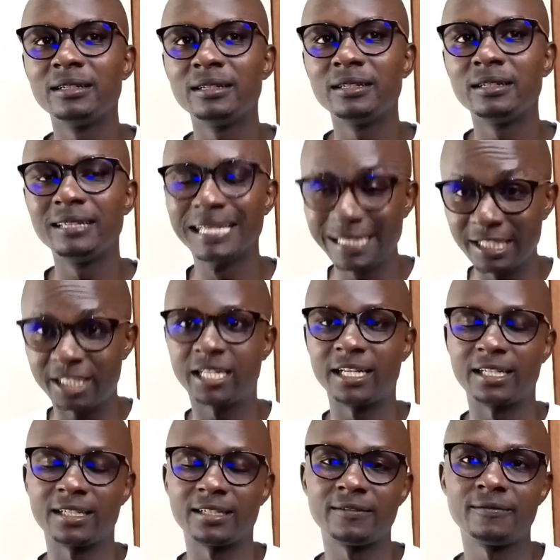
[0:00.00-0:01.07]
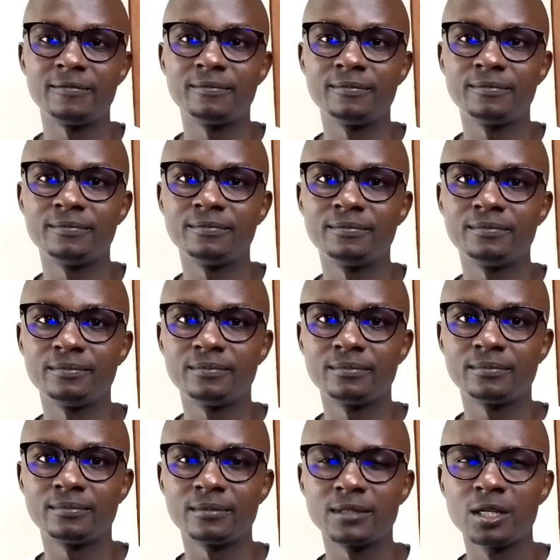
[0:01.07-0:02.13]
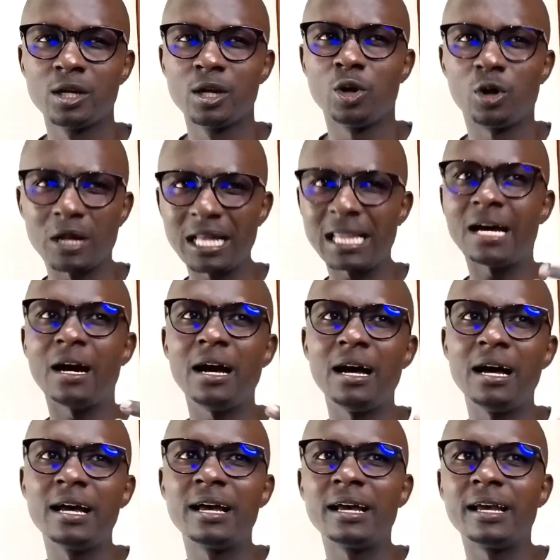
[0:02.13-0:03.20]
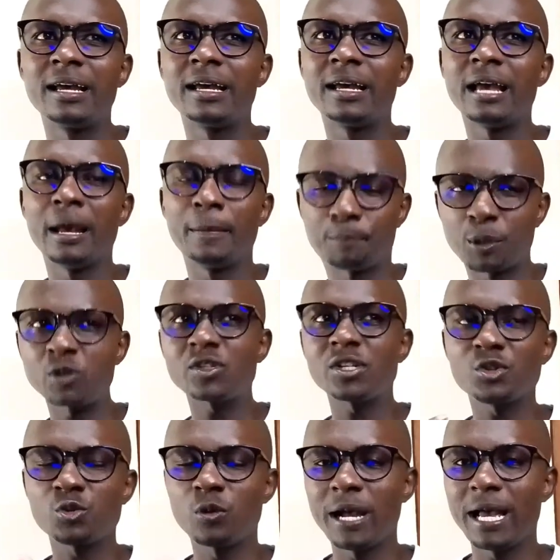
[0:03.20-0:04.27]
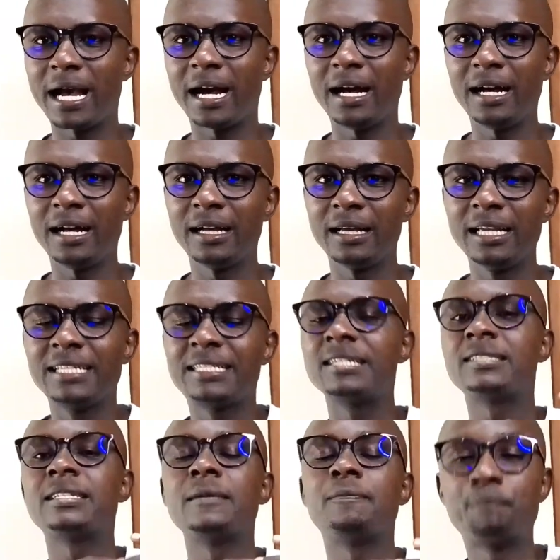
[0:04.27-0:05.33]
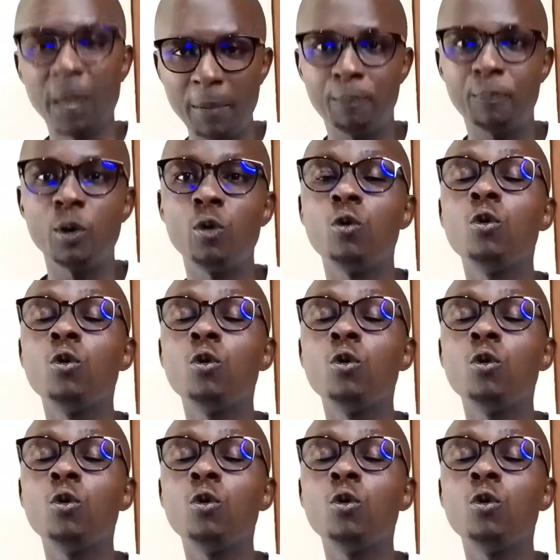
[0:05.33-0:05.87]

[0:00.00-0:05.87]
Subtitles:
Initiate. Or rather, a process where it is the people who